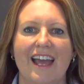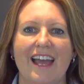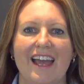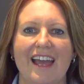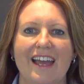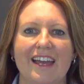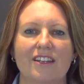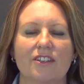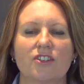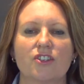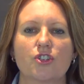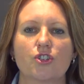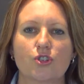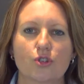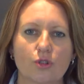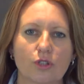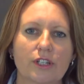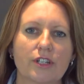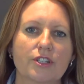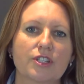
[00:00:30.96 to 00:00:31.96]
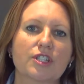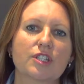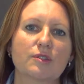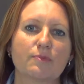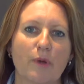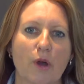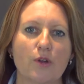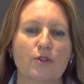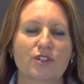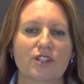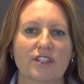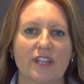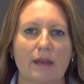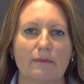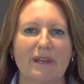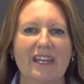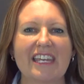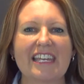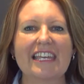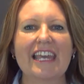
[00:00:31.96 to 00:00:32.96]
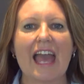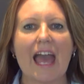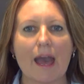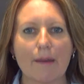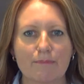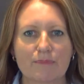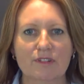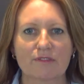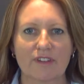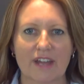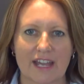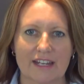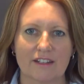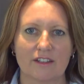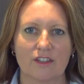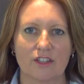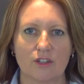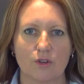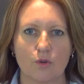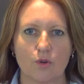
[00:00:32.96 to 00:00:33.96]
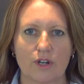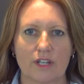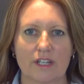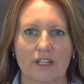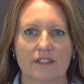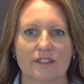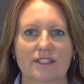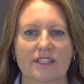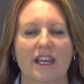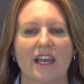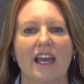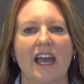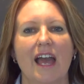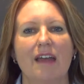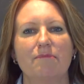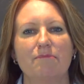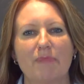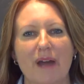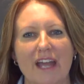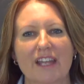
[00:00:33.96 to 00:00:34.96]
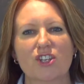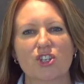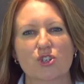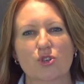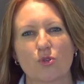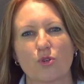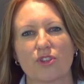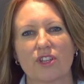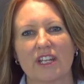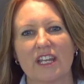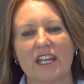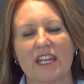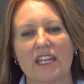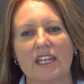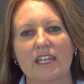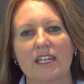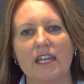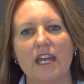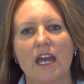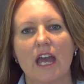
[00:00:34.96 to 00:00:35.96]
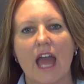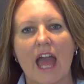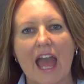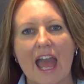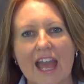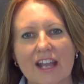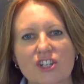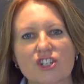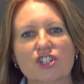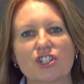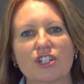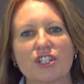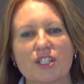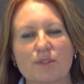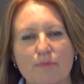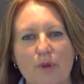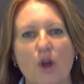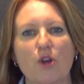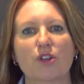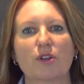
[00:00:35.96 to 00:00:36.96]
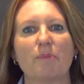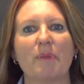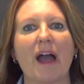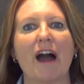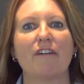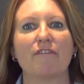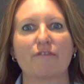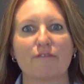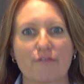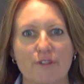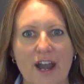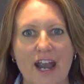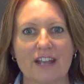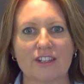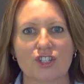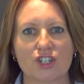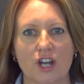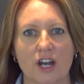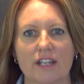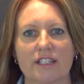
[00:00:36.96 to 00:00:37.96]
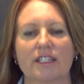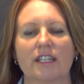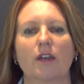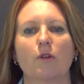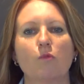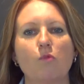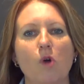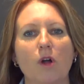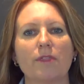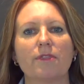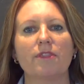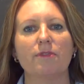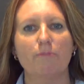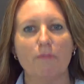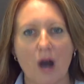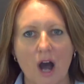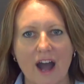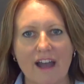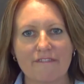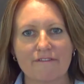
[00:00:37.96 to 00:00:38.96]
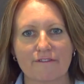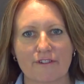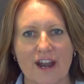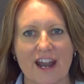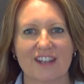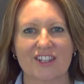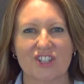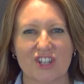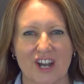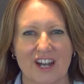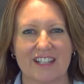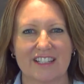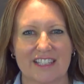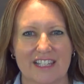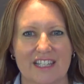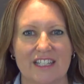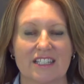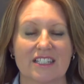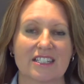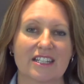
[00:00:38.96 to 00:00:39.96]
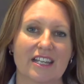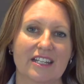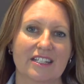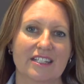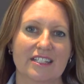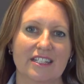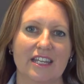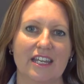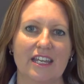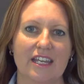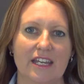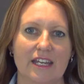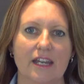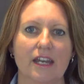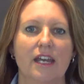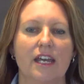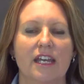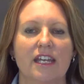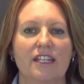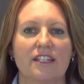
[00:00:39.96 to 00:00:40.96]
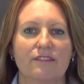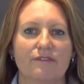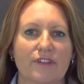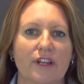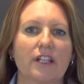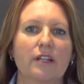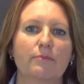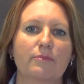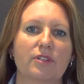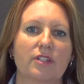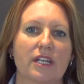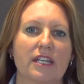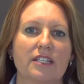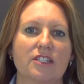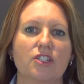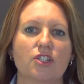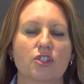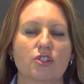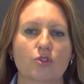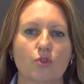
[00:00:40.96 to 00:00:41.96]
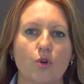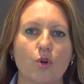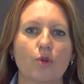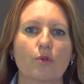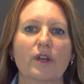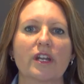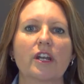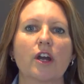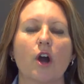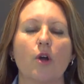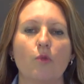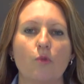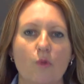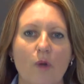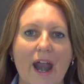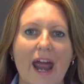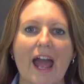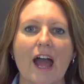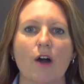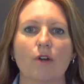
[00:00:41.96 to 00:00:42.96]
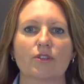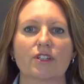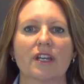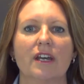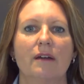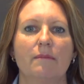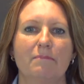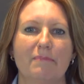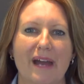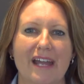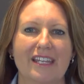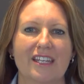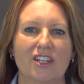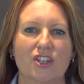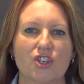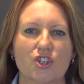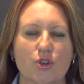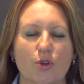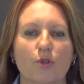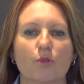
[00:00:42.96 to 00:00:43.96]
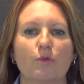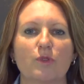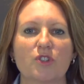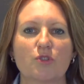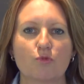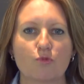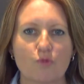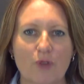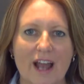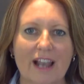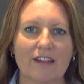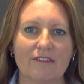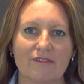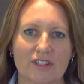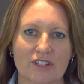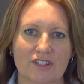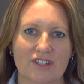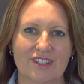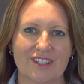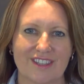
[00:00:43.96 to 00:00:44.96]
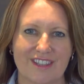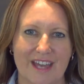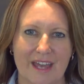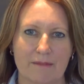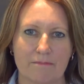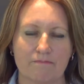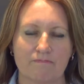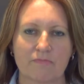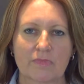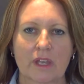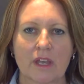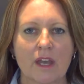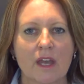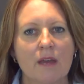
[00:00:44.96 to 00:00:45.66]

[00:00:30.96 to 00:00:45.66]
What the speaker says: And Julius spoke to them. He captivated the audience and made sure that he actually spoke about franchising and what my franchisees needed to hear. He developed his story around making sure it was relevant to them.